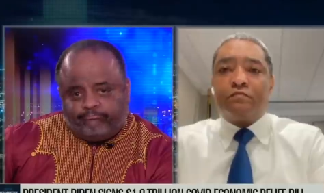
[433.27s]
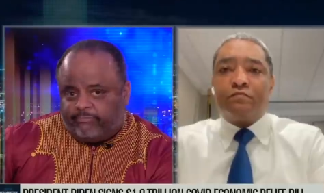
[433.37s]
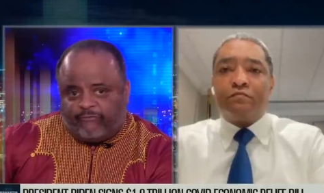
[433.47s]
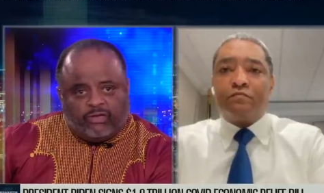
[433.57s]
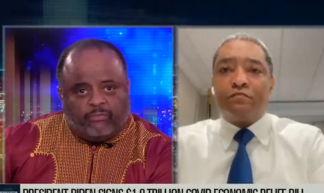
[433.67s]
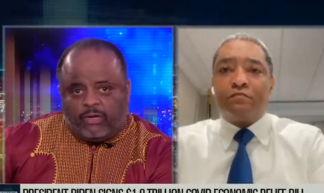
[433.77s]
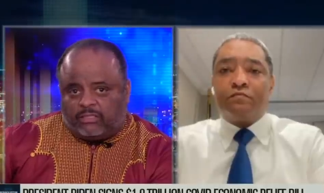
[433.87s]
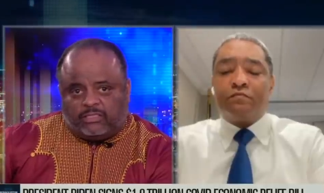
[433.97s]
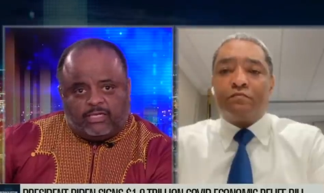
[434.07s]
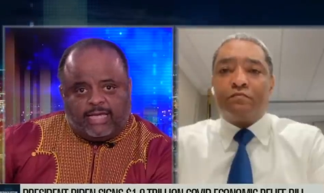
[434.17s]
Speaker 1: the
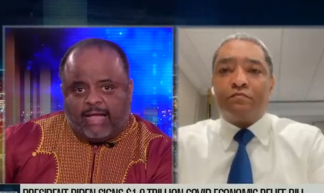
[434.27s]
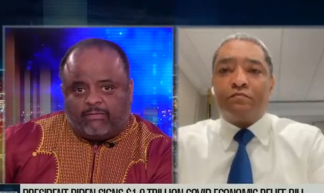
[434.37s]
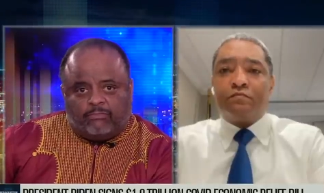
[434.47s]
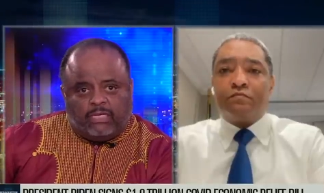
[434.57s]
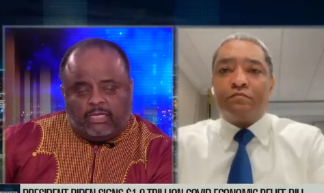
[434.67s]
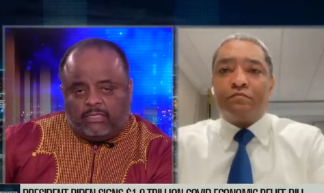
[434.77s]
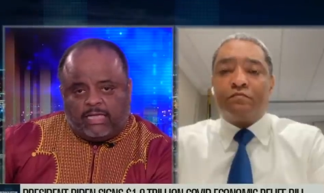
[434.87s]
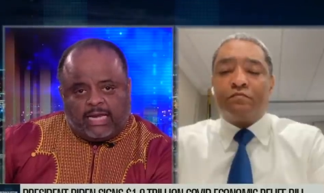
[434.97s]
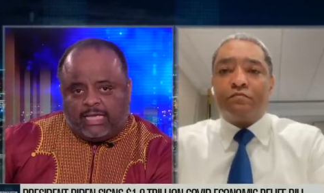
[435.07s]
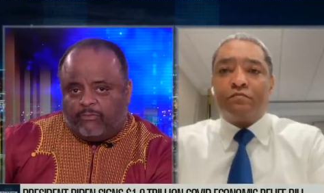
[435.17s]
filibuster is going to have to be,
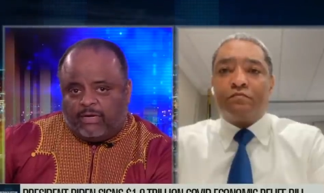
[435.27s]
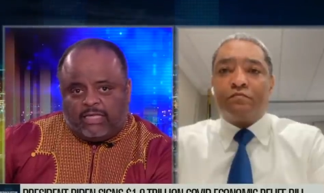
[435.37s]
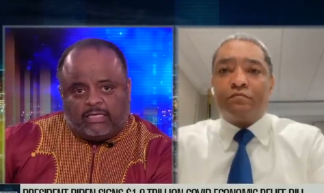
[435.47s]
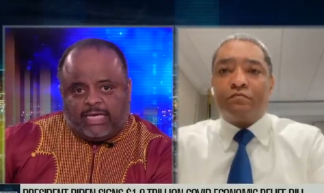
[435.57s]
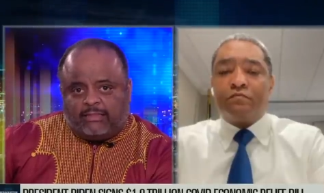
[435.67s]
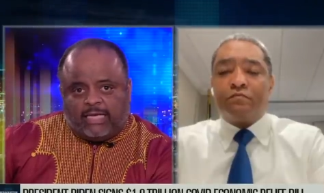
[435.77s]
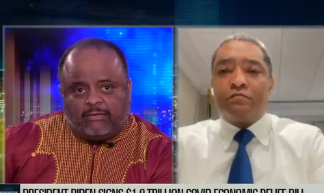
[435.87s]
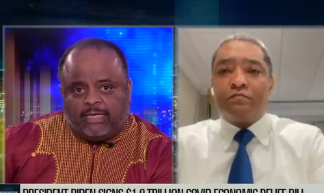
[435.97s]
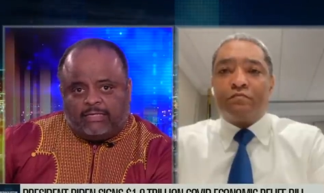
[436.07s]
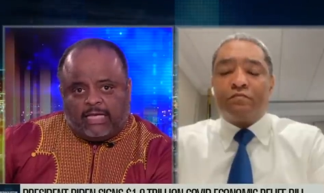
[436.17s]
they got to get rid of that to get
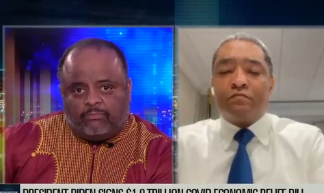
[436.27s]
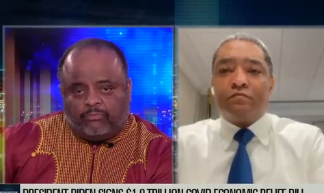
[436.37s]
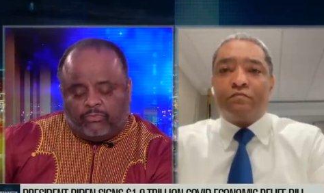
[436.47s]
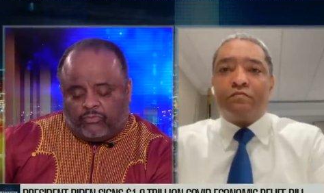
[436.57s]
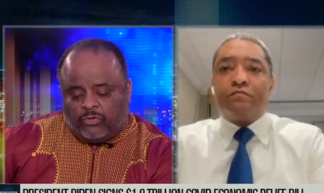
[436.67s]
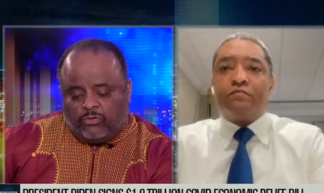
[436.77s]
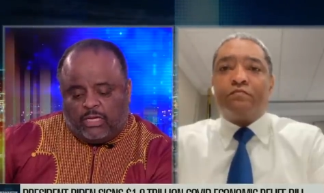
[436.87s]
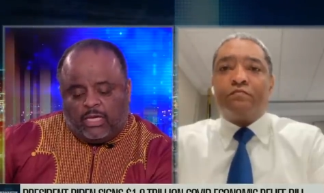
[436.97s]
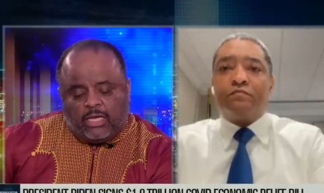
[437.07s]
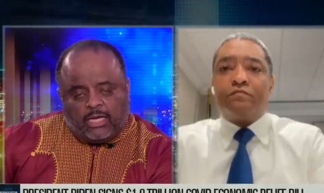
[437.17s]
that get that through.
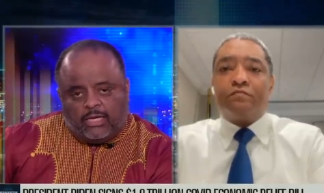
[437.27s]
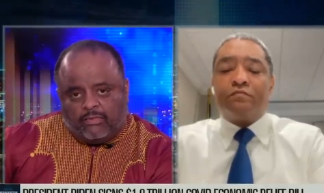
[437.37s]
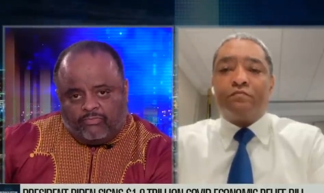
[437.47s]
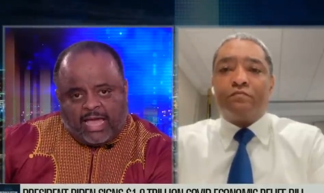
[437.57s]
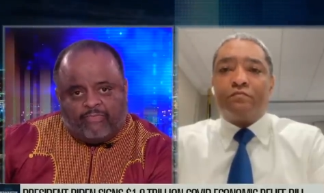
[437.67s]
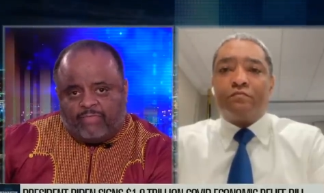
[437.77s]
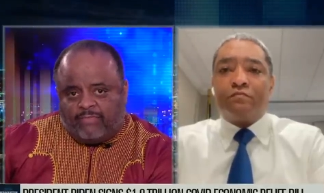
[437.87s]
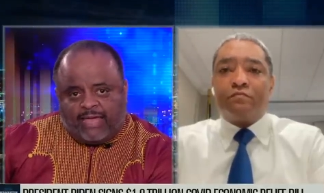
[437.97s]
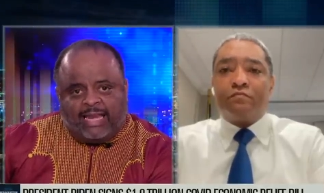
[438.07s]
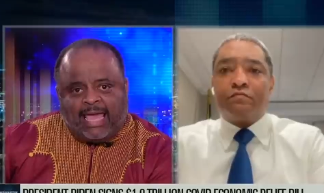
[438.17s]
Uh, that
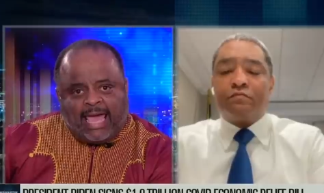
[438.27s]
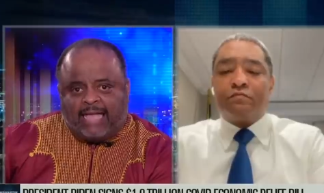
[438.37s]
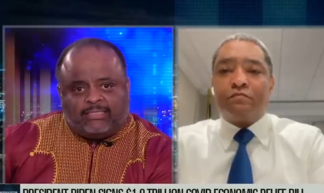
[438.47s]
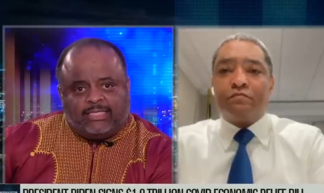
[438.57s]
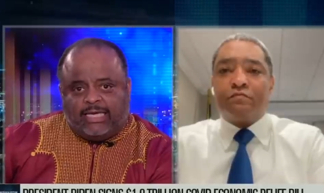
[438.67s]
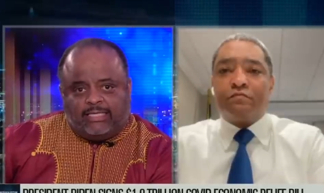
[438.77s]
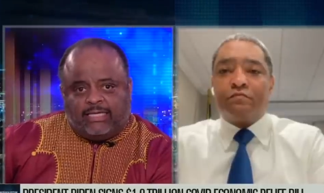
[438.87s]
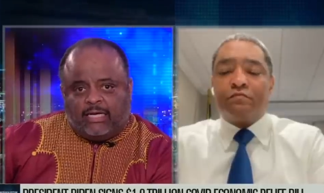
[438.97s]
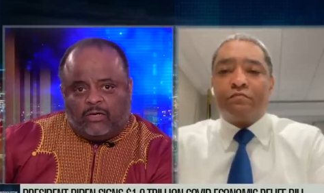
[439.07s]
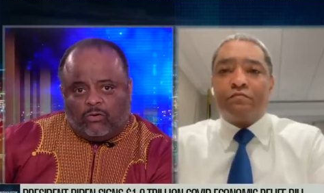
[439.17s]
that has to get
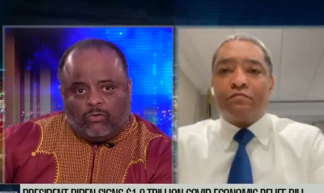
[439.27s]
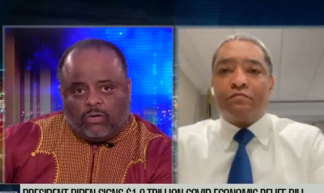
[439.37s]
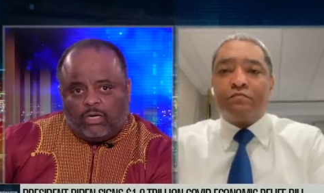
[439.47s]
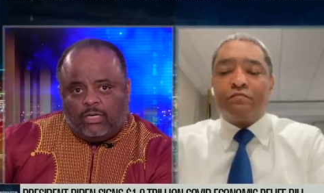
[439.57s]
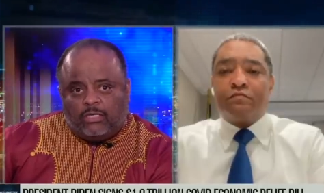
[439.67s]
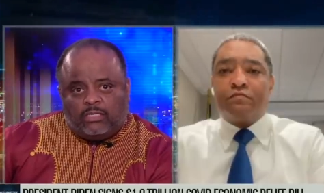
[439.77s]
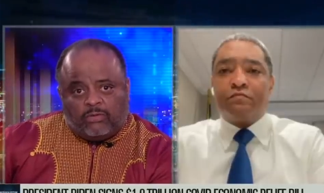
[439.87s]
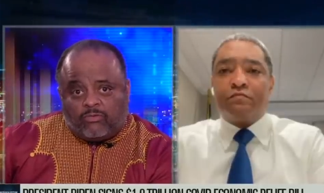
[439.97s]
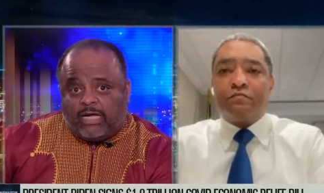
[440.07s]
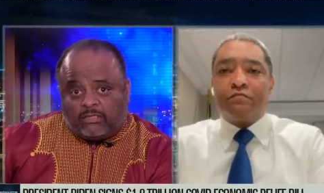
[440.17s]
done, or
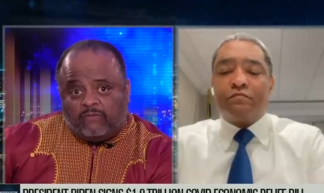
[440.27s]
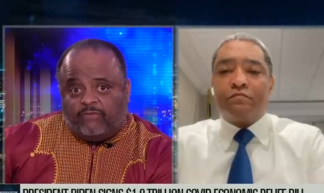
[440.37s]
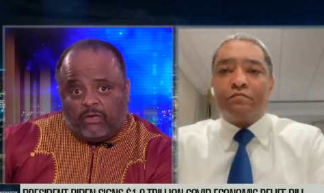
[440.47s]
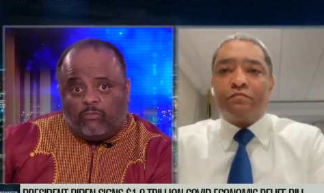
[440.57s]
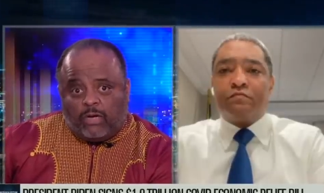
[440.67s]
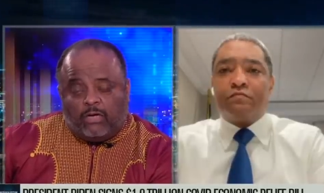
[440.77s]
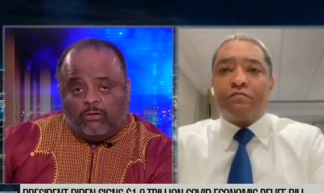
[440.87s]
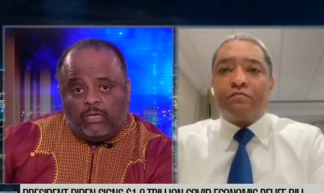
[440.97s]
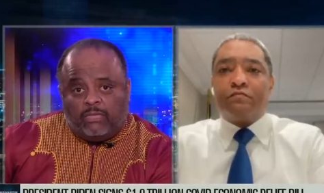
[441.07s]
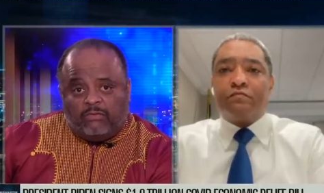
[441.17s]
Democrats could very
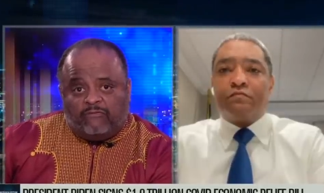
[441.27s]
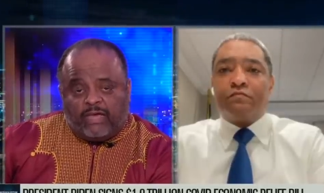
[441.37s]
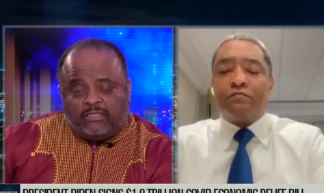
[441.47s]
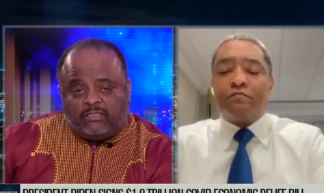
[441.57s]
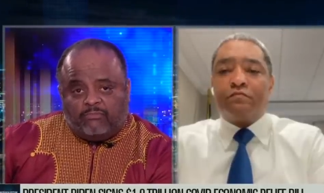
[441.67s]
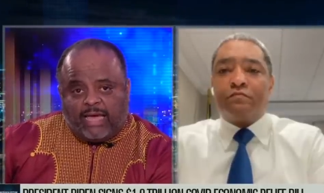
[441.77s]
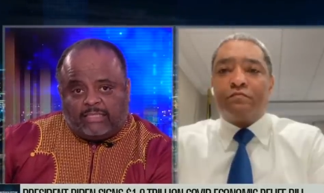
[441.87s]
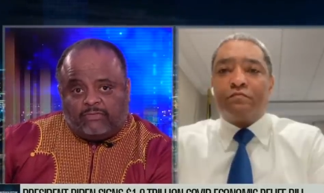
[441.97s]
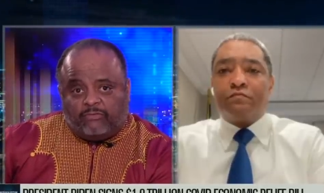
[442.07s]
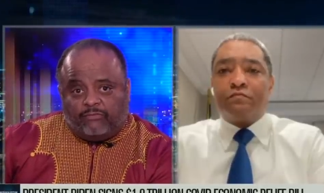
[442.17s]
well be facing
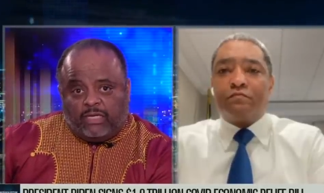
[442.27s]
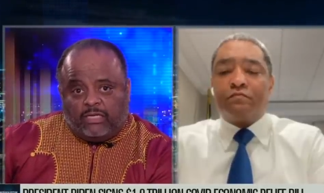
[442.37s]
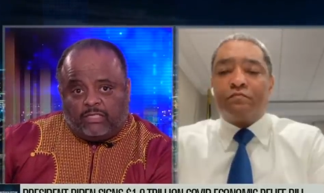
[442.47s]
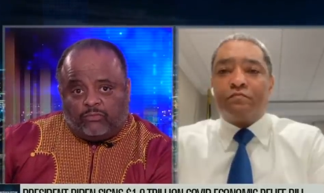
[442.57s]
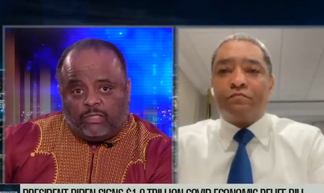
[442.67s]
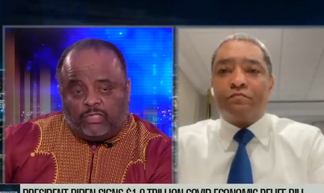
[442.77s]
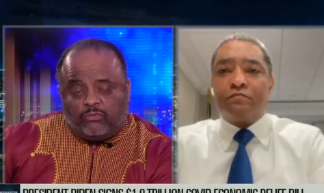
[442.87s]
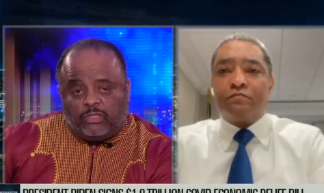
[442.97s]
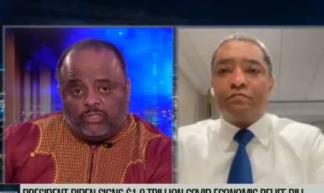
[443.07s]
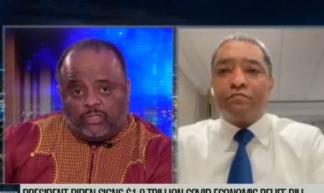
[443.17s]
massive defeat in twenty
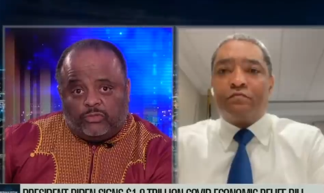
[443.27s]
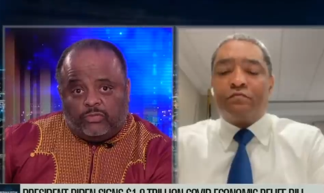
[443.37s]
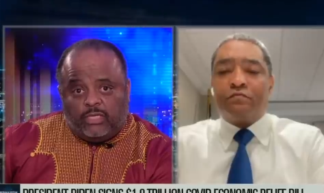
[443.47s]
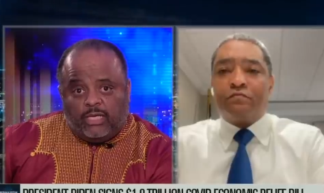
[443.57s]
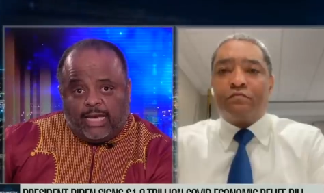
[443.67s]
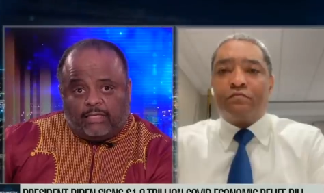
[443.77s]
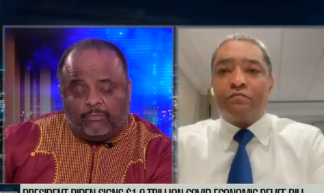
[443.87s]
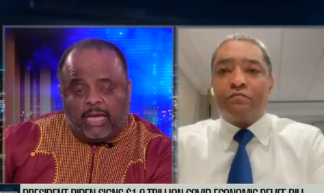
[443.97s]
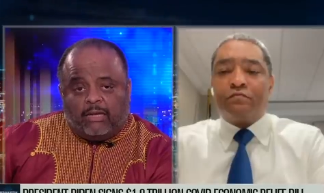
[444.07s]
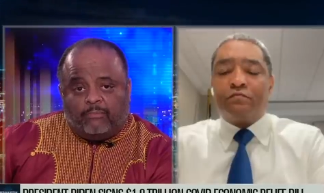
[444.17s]
twenty-two at the
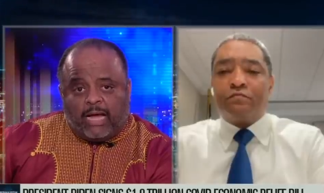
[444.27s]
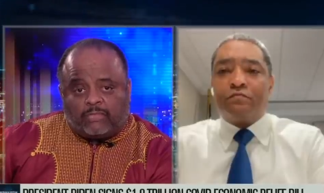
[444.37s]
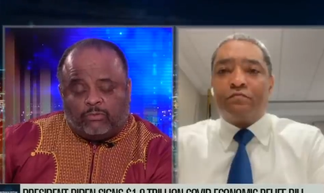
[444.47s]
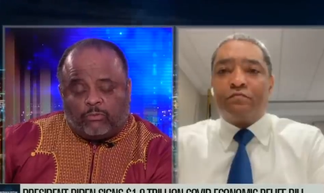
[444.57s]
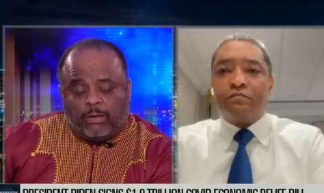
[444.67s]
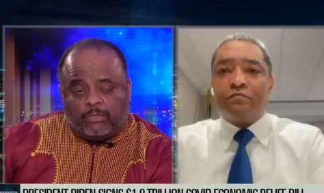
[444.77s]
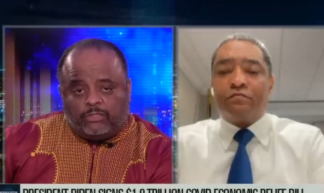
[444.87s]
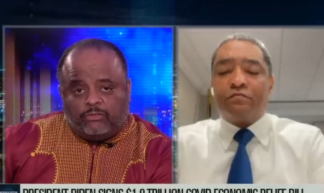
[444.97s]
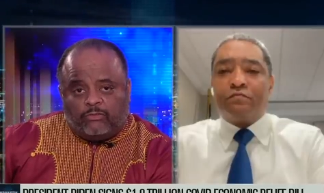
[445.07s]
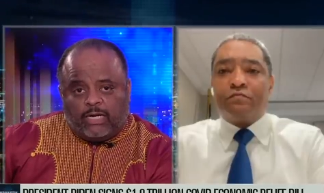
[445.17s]
ballot box, what the
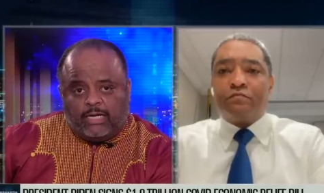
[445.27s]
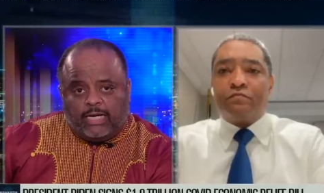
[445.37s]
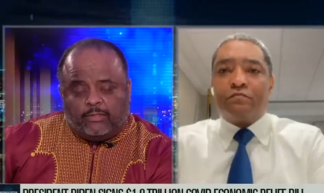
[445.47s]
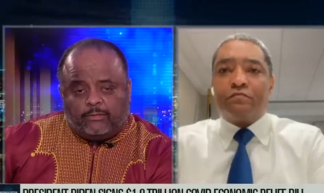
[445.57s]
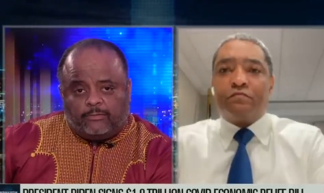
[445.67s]
Republicans are doing right now.